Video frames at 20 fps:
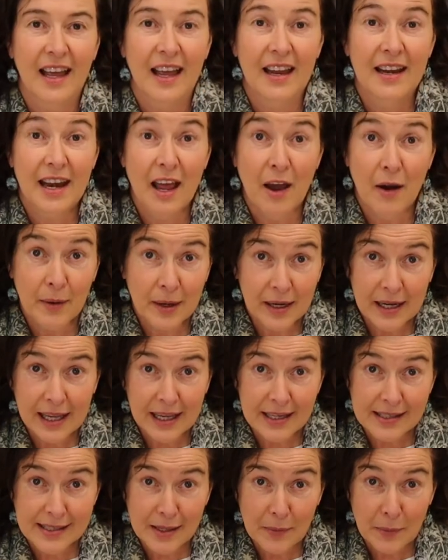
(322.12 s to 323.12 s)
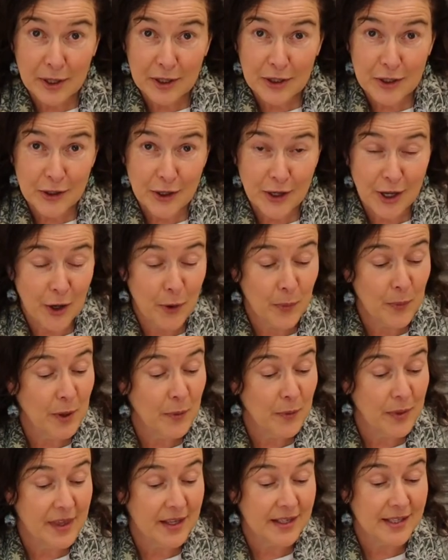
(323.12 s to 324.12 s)
Now I'm going to get someone to help me
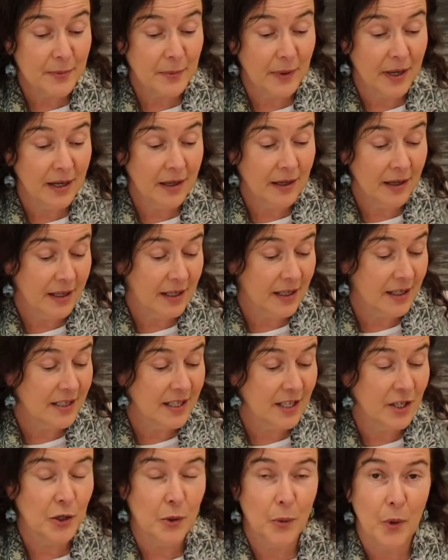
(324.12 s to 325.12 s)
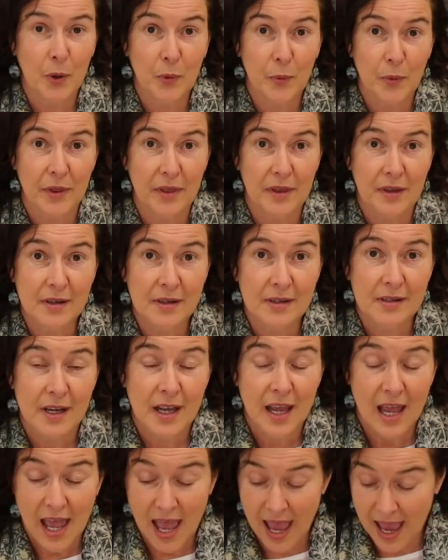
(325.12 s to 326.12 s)
with this one and continue on with it,
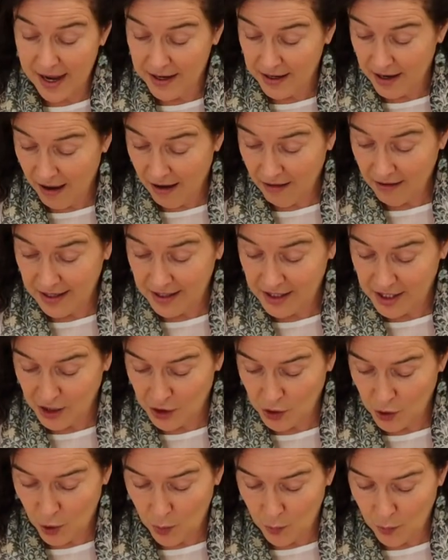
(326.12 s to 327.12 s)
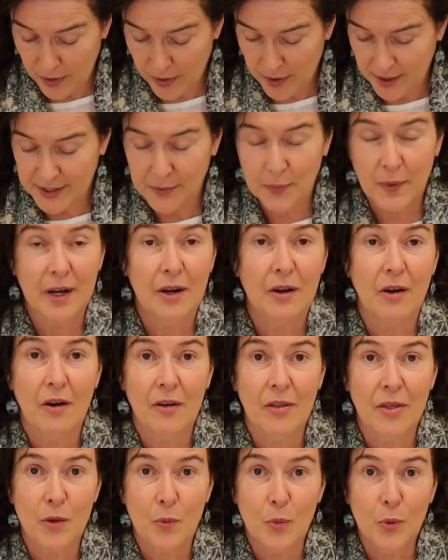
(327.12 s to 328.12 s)
and I'll continue on with this one
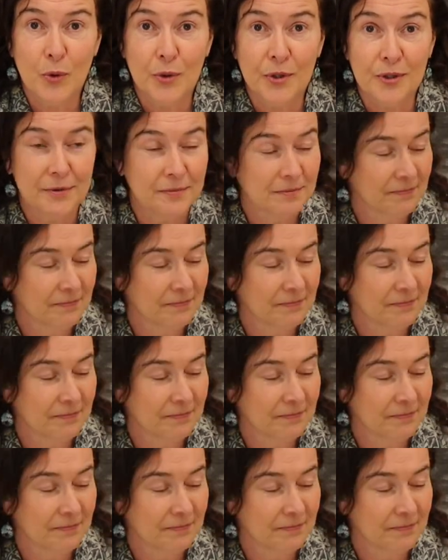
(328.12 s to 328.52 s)
on the wood.